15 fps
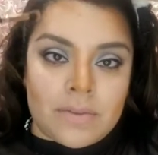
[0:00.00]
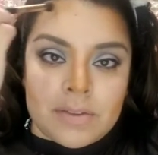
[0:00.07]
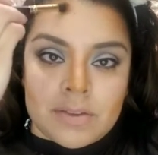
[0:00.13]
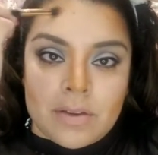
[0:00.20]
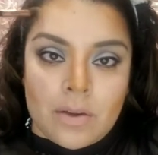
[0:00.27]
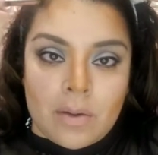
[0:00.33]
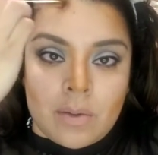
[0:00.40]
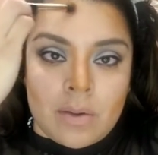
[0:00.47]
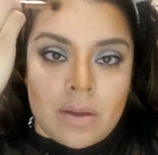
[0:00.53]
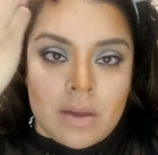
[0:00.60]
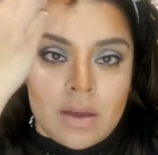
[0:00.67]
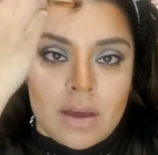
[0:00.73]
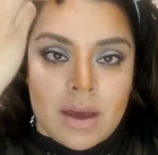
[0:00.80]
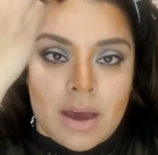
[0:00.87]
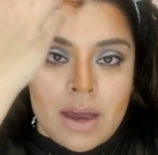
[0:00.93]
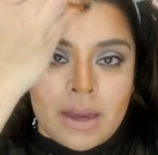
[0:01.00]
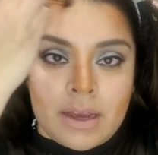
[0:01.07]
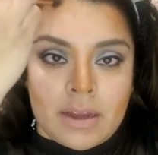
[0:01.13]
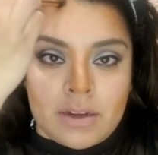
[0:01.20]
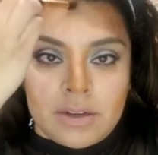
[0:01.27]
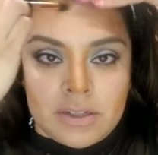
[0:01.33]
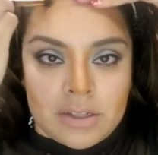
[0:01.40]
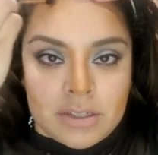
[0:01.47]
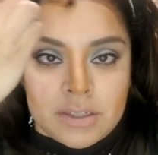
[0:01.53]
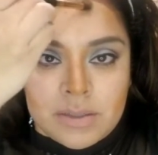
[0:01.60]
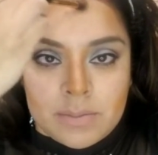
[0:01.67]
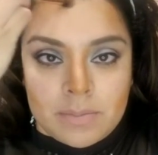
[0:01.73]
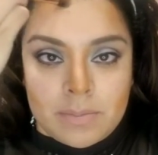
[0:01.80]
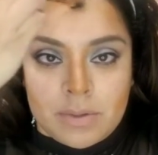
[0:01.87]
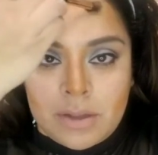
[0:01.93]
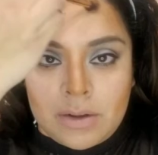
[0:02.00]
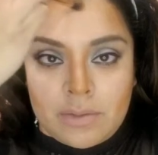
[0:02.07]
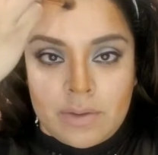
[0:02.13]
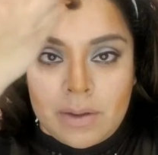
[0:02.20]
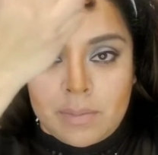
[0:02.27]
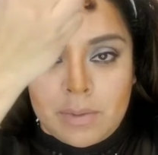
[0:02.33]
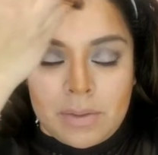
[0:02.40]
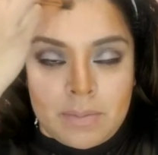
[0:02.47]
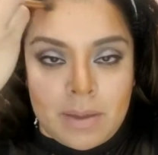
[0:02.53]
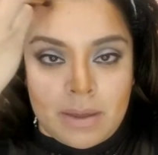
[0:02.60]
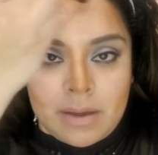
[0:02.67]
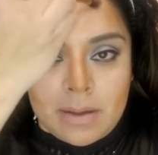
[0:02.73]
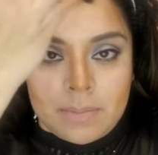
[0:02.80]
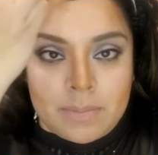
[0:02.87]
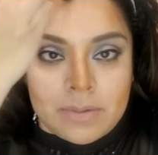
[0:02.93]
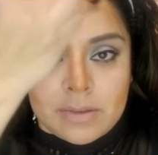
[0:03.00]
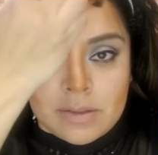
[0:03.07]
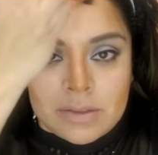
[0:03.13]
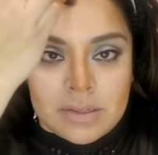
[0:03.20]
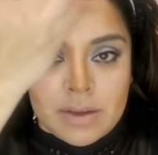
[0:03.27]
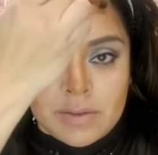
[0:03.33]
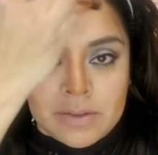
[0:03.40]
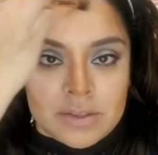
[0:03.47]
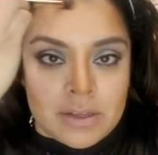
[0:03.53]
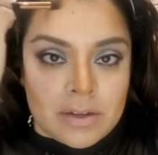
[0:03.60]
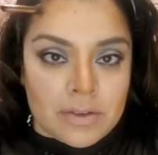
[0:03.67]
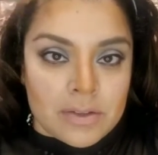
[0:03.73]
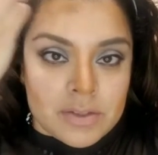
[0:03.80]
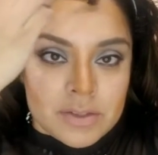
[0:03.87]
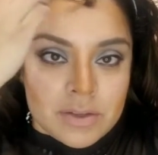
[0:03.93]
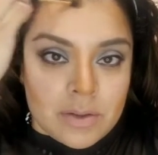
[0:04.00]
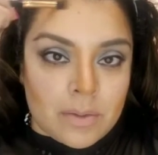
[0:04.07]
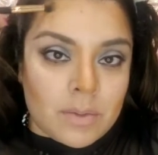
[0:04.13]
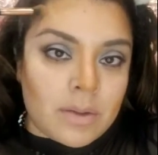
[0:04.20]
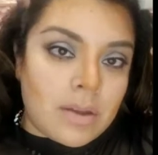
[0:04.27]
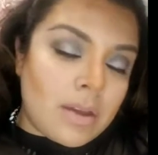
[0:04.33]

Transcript: So I kind of just played around with makeup since I was little. So,